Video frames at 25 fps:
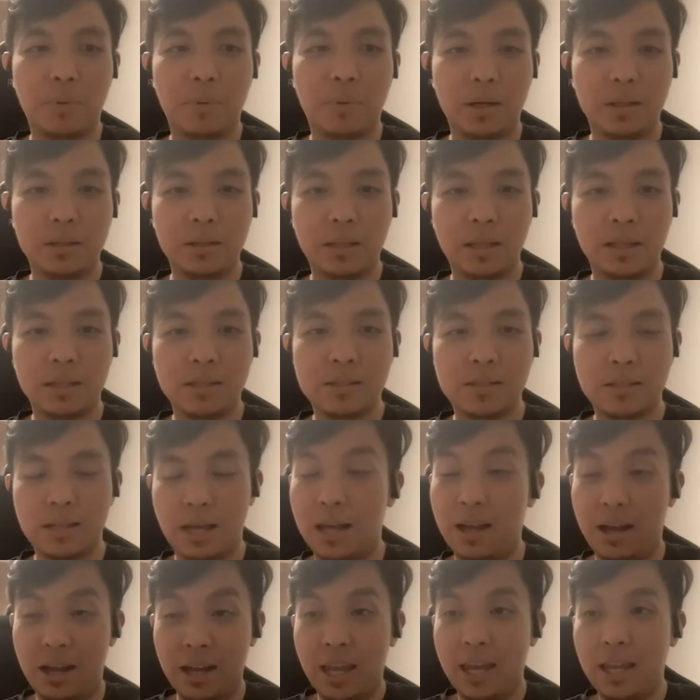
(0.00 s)
But it's,
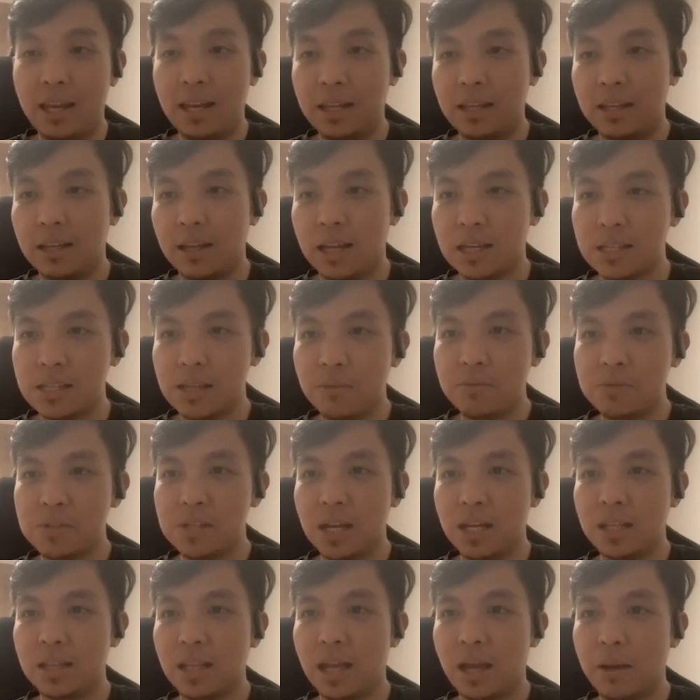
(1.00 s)
again, as I've
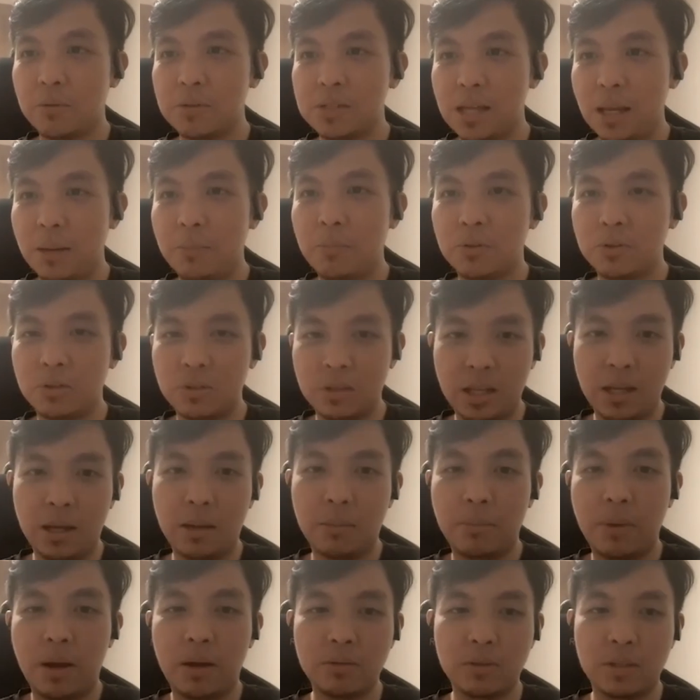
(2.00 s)
said, I was able to think
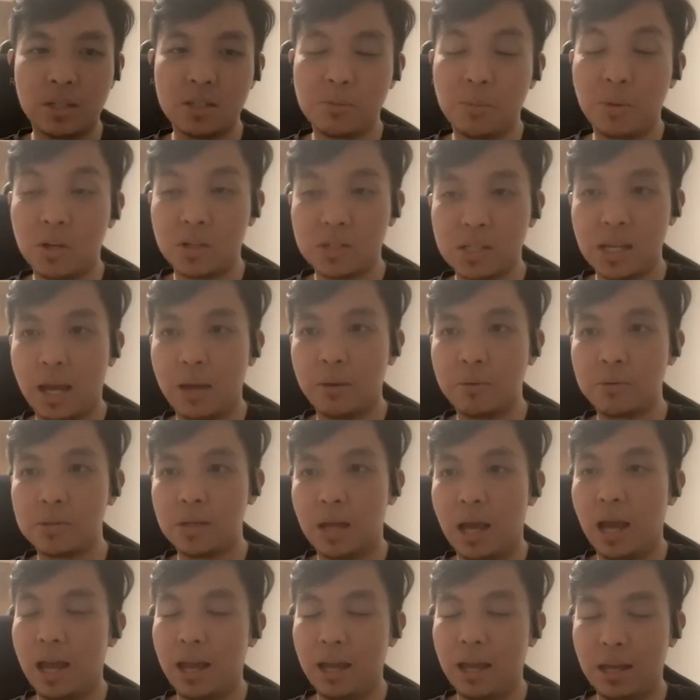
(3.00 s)
about this because
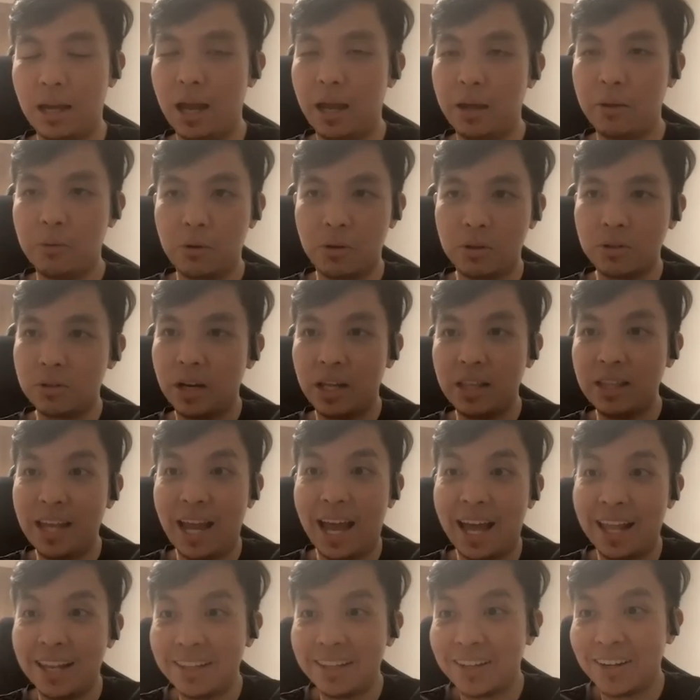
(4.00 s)
I already
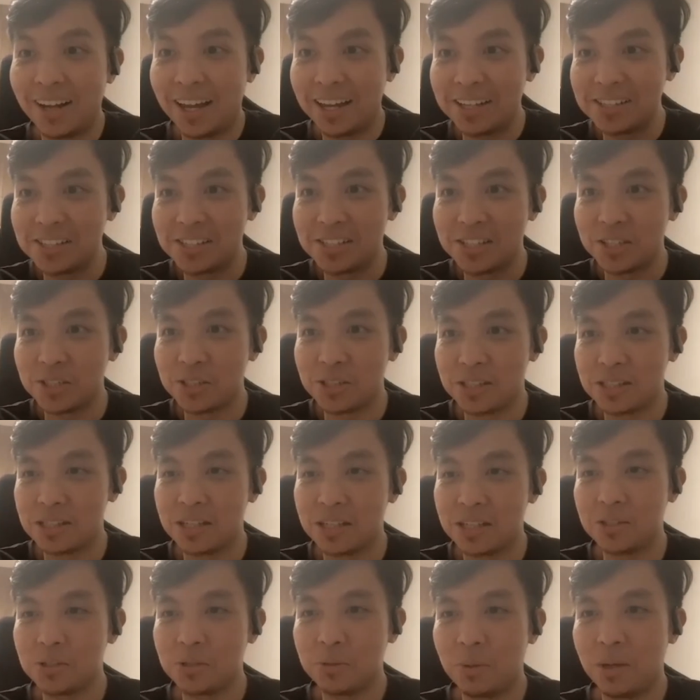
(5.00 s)
analyzed the
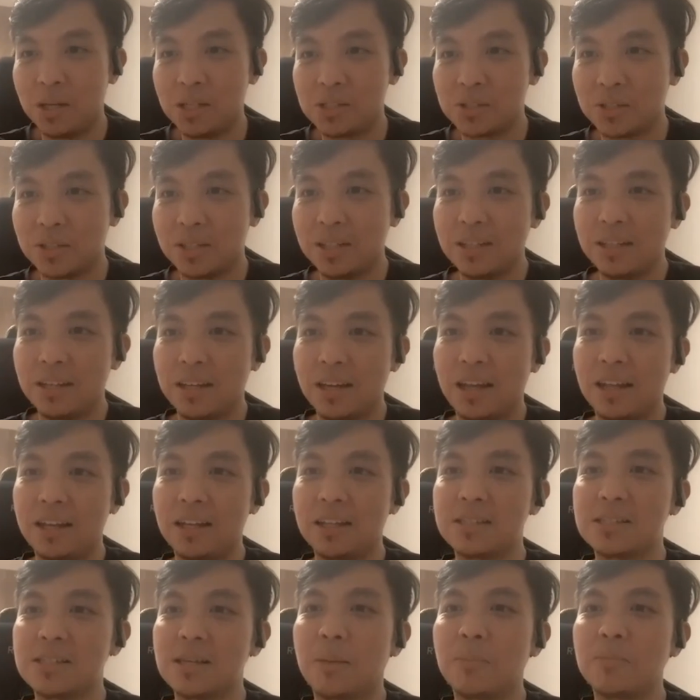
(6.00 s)
situation, and
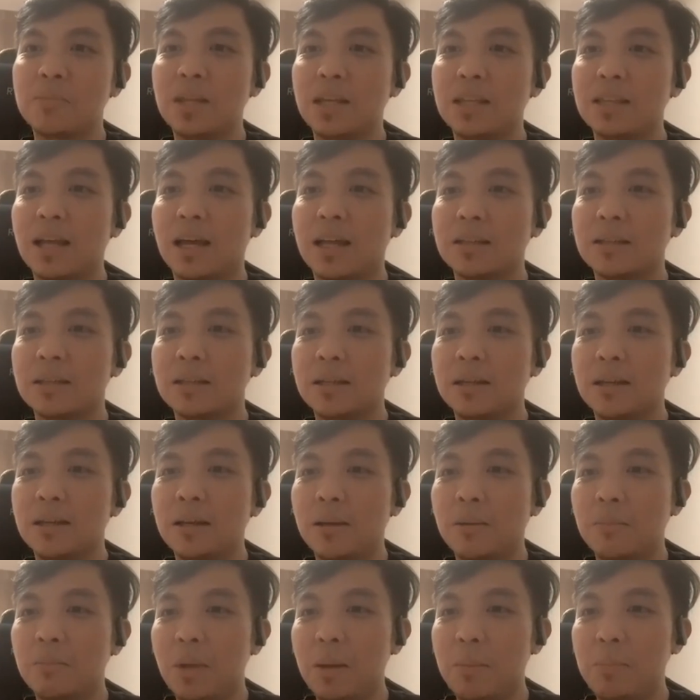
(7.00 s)
it's something that
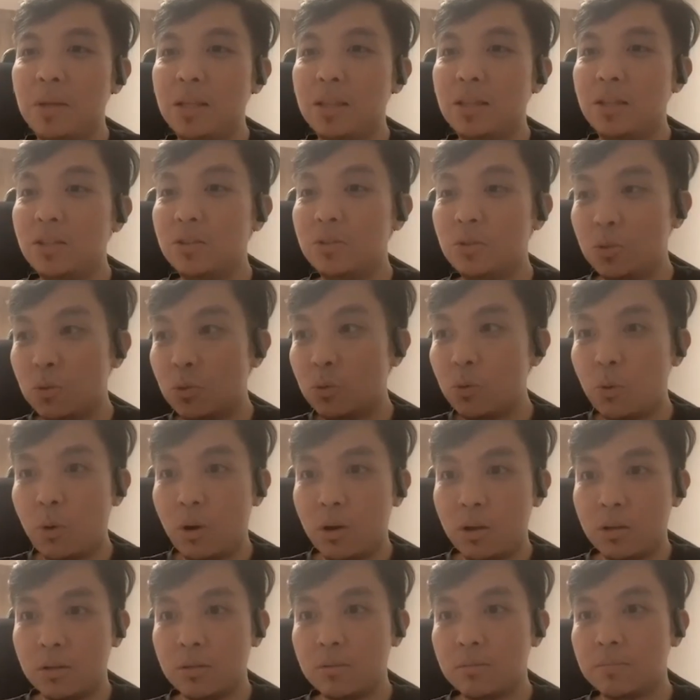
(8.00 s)
maybe
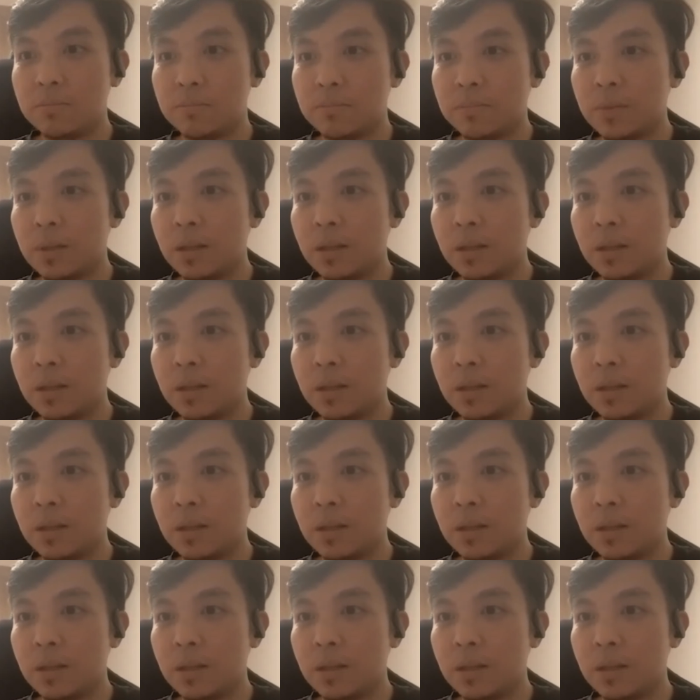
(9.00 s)
Duquan